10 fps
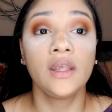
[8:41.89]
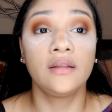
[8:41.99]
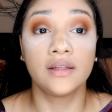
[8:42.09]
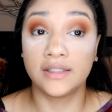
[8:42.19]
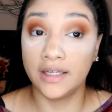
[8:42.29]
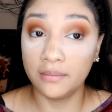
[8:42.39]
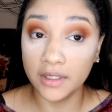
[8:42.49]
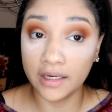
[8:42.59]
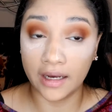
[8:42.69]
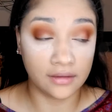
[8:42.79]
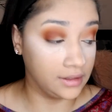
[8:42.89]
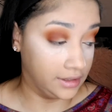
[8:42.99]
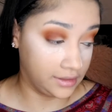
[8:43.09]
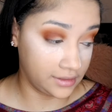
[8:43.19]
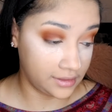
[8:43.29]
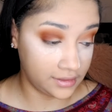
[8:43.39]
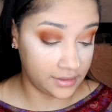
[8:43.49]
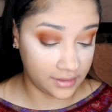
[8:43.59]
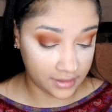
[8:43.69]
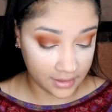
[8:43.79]
The shimmer, now look.
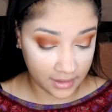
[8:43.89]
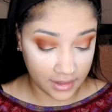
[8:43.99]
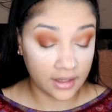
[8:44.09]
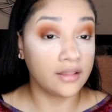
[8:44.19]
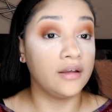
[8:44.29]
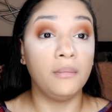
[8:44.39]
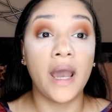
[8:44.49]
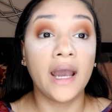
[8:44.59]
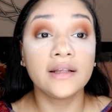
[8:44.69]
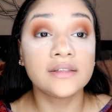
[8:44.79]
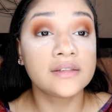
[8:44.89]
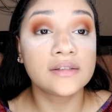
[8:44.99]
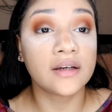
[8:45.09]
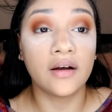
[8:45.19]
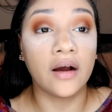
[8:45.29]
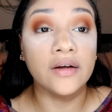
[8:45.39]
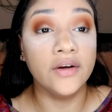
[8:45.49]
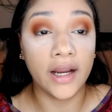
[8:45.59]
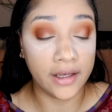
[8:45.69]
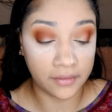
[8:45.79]
The mattes are
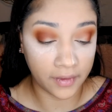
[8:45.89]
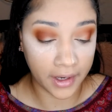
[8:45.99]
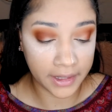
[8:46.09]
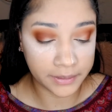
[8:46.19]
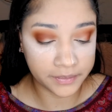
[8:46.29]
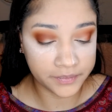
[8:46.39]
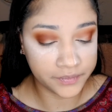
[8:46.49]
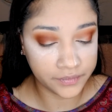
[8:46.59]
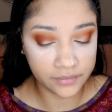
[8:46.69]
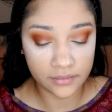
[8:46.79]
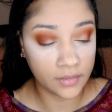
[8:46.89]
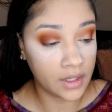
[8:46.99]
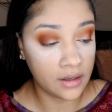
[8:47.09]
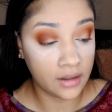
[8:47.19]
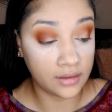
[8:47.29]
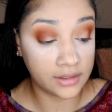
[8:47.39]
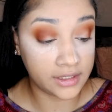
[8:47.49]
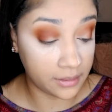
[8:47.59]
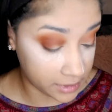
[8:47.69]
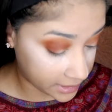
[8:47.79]
great, right? The
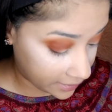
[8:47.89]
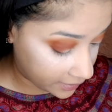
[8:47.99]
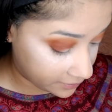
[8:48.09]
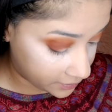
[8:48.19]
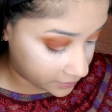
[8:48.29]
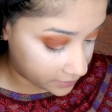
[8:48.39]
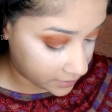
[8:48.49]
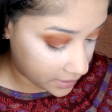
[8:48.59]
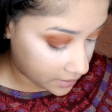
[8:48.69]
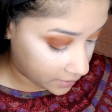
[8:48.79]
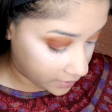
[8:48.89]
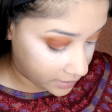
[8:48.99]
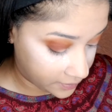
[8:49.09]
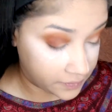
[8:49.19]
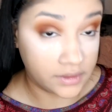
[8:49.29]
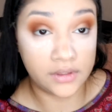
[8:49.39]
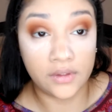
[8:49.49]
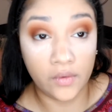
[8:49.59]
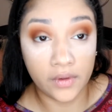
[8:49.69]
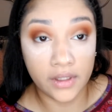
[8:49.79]
shimmers, however, are a different
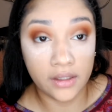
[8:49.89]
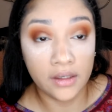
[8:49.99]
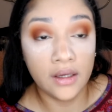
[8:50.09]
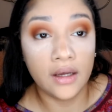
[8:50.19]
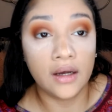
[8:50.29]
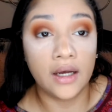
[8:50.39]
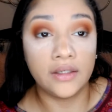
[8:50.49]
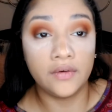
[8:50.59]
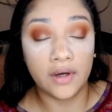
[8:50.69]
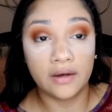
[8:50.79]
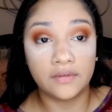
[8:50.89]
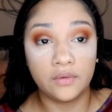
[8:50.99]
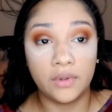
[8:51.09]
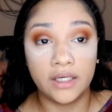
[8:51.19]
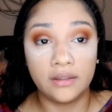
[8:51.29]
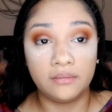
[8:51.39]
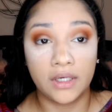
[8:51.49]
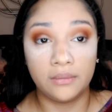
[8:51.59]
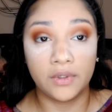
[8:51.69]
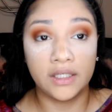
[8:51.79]
story. I do have to wet
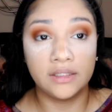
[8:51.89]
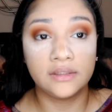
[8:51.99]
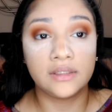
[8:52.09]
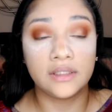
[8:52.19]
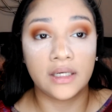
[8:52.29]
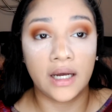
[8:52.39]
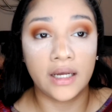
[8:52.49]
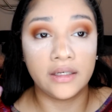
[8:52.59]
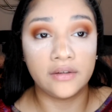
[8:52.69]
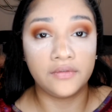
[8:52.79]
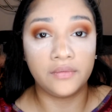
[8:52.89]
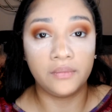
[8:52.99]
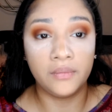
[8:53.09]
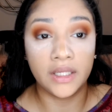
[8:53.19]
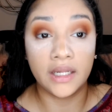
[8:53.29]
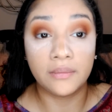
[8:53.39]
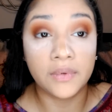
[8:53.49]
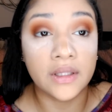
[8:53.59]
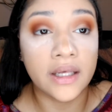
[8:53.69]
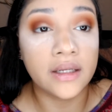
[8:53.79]
my brush and kind of
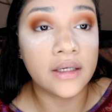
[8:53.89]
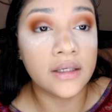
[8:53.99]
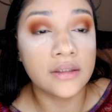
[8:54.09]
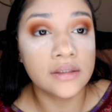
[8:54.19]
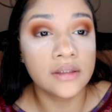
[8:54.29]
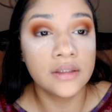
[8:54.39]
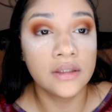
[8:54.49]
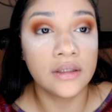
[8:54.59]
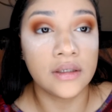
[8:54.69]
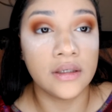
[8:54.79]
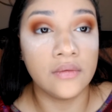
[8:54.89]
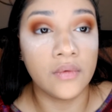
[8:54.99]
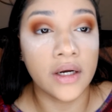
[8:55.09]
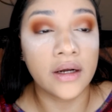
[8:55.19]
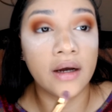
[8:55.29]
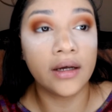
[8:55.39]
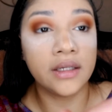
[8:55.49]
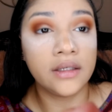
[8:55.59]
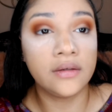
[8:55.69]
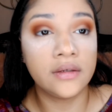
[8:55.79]
manipulate it and work on
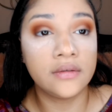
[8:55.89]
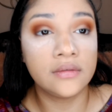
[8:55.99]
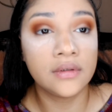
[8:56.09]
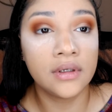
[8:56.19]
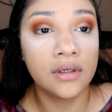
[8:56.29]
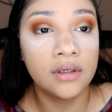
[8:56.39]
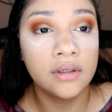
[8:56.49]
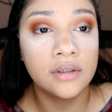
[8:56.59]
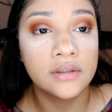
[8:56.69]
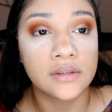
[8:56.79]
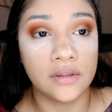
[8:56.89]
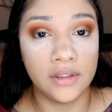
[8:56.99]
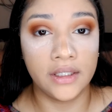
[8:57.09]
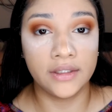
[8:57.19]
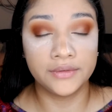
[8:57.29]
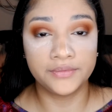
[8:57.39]
it, you know? So yeah.